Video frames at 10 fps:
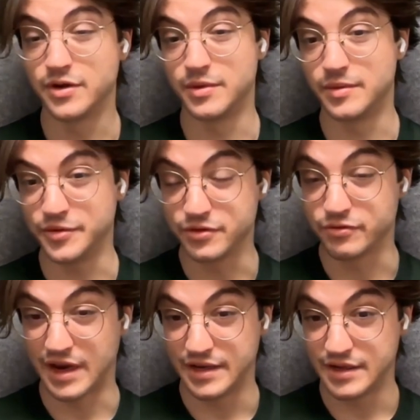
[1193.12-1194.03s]
want to be able
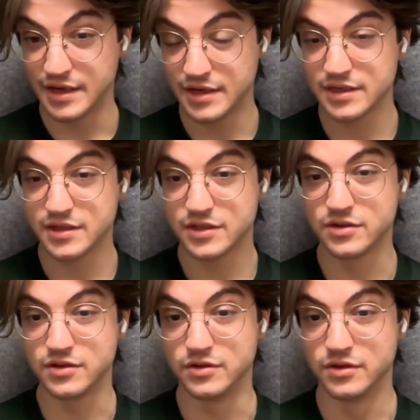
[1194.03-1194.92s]
to write data
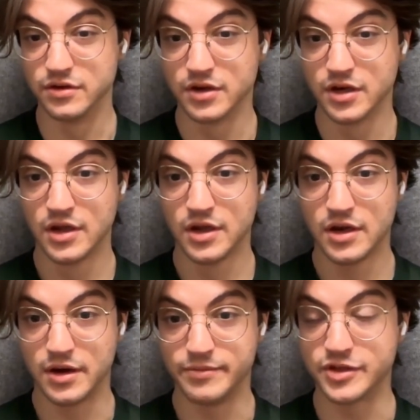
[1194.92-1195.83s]
to
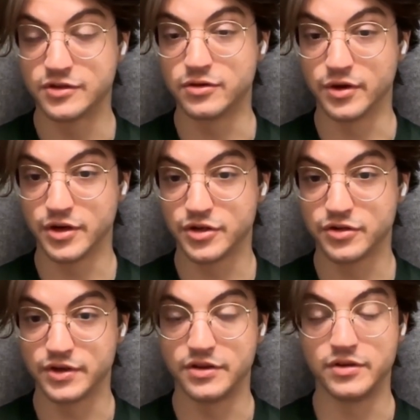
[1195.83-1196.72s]
object
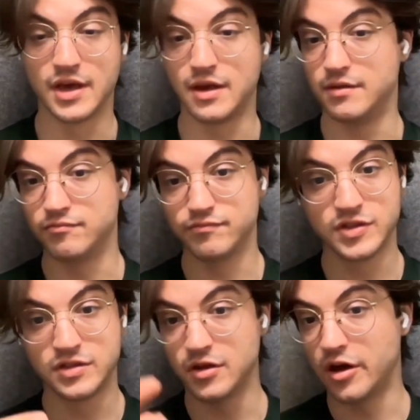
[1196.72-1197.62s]
storage so that you can
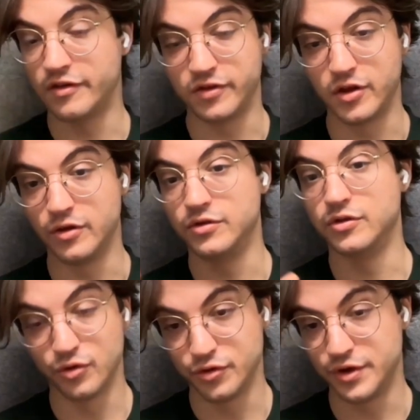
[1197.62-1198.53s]
offload
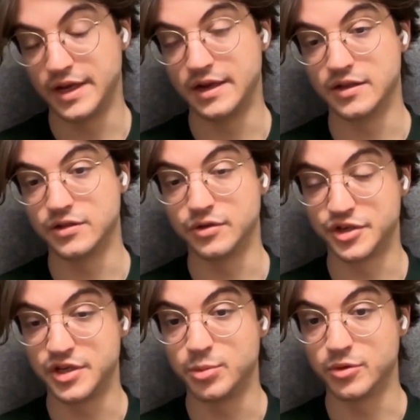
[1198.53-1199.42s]
colder data to a
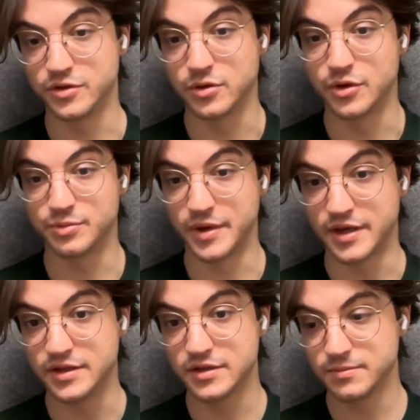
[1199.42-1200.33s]
cheaper storage
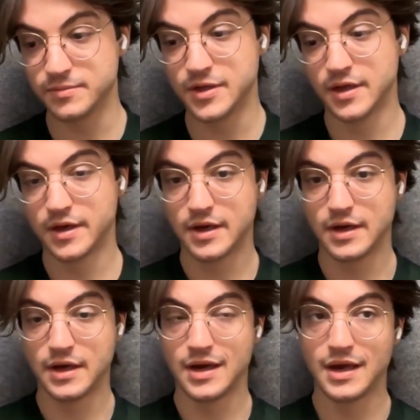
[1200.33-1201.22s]
mechanism.
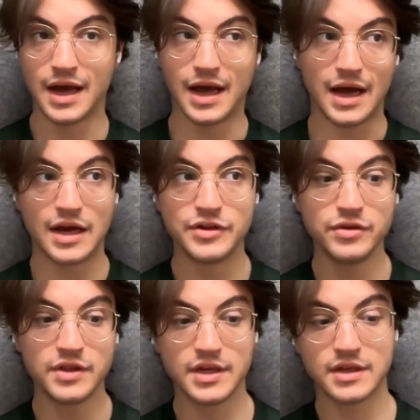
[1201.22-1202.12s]
I
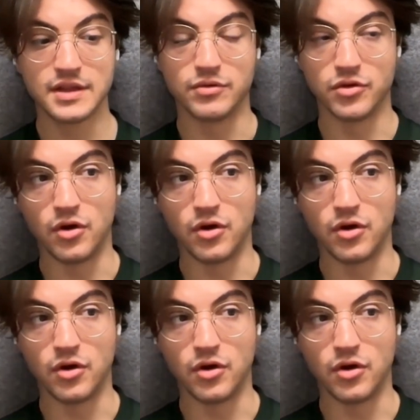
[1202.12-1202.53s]
do think there will